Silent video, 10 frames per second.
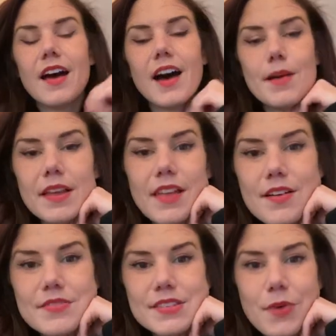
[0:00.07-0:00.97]
Hi, my
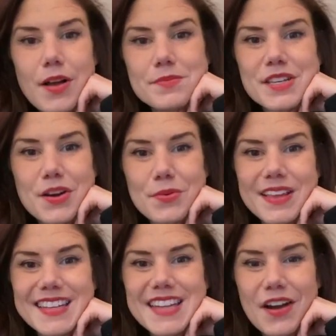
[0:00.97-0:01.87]
loves. Welcome to your
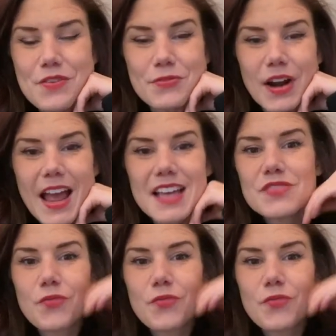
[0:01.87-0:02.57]
weekly tarot forecast